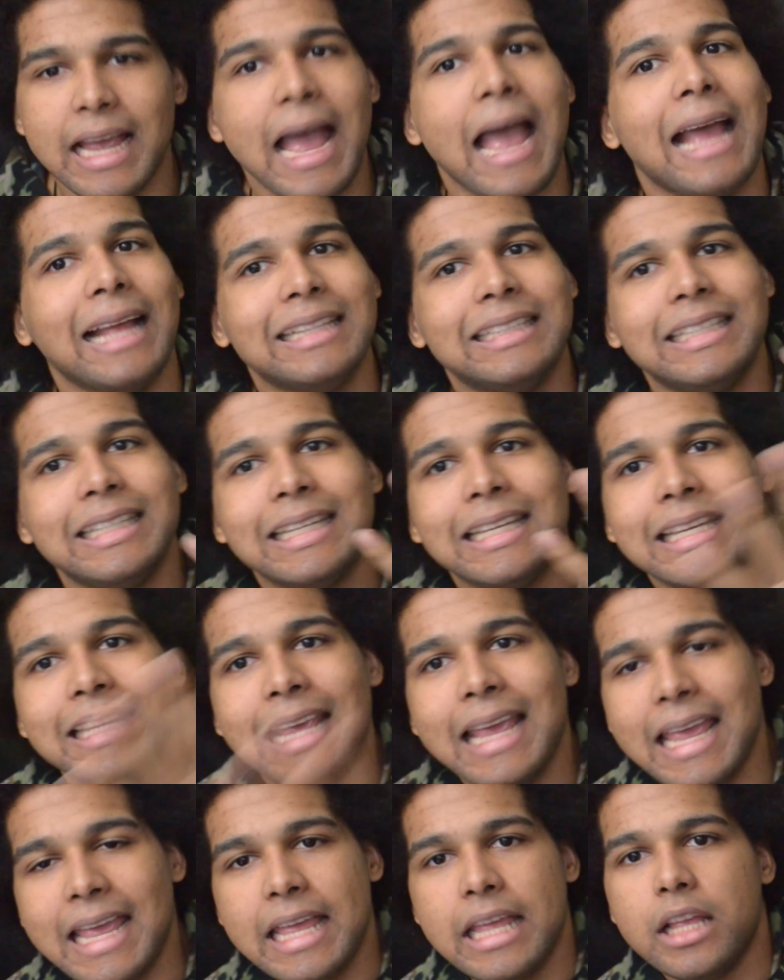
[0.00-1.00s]
had to
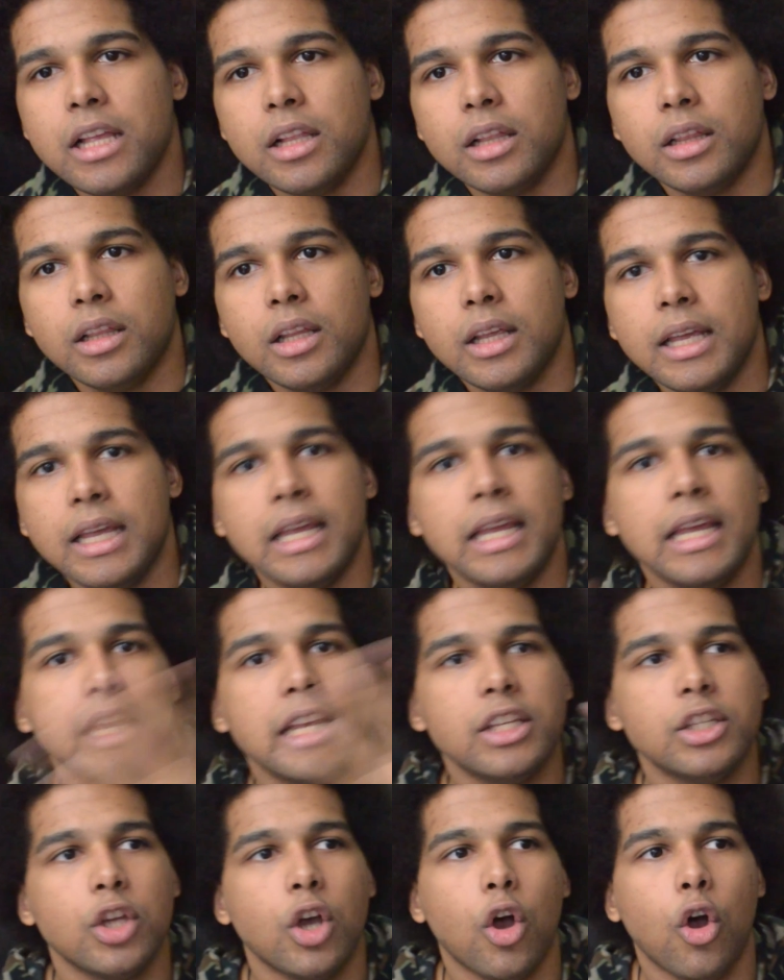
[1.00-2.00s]
kill
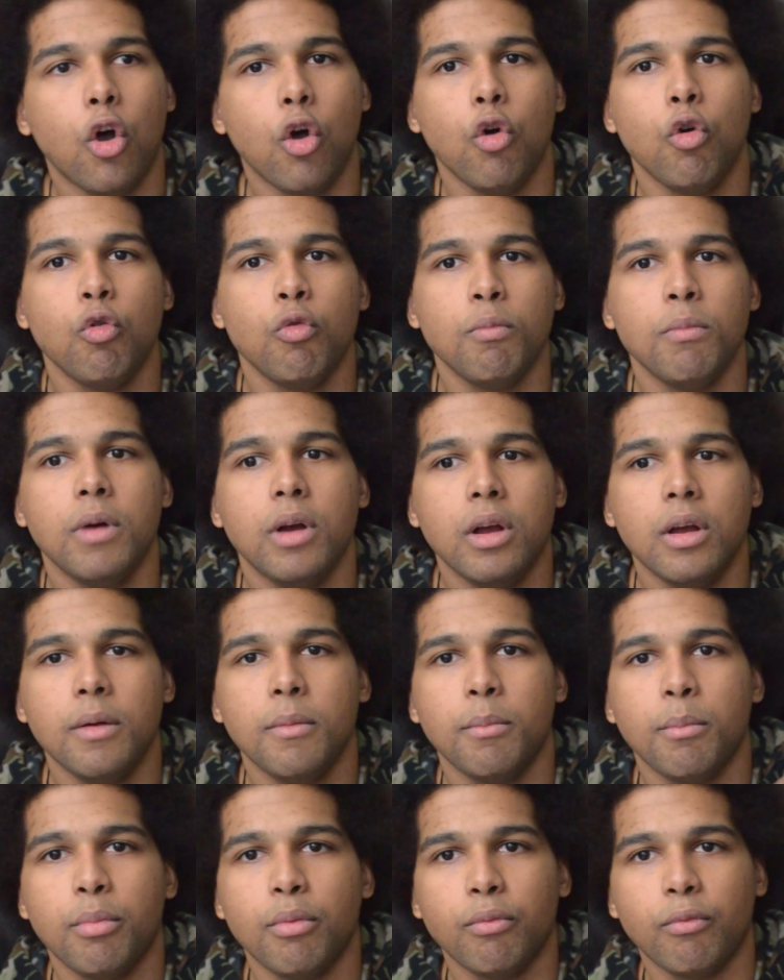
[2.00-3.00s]
his own
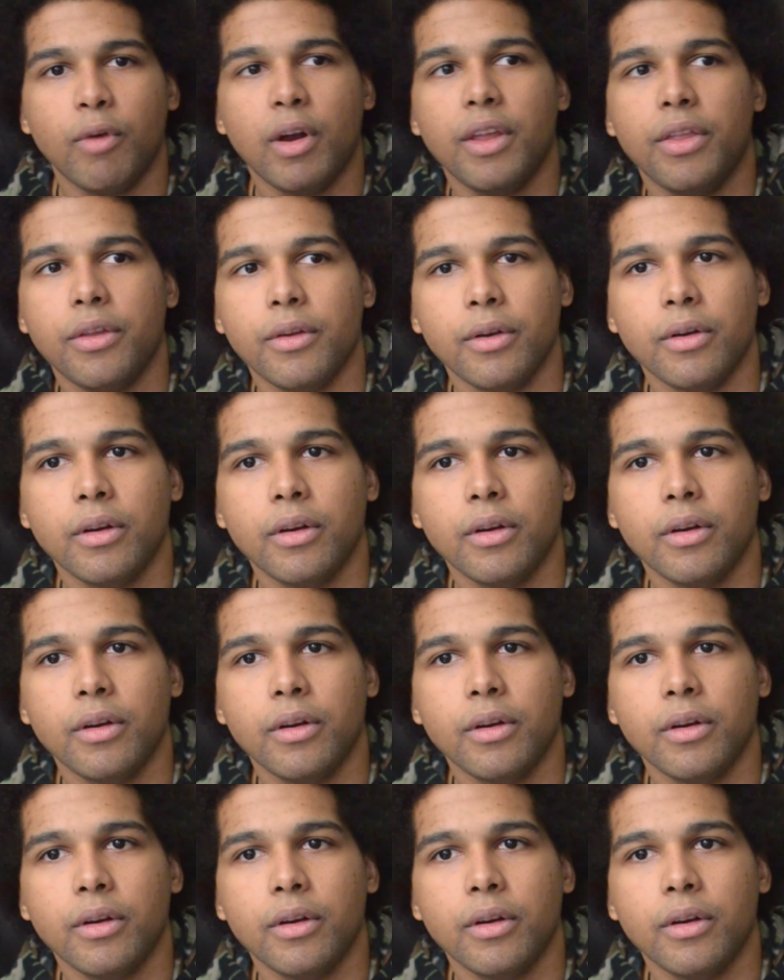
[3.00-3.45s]
brother.